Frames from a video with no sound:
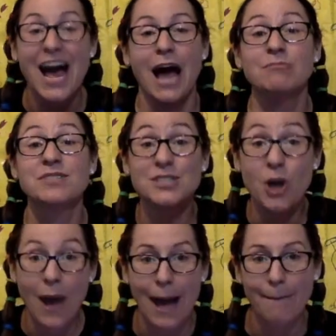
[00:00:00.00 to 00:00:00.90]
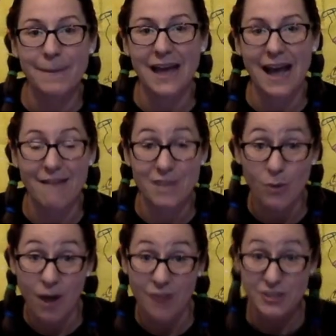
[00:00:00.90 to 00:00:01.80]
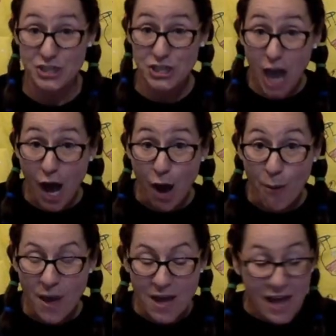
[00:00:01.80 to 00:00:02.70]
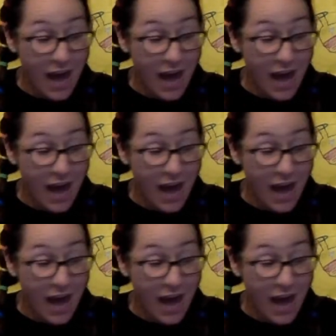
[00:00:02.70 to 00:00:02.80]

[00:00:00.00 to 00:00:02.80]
I'm so happy to have you on the show.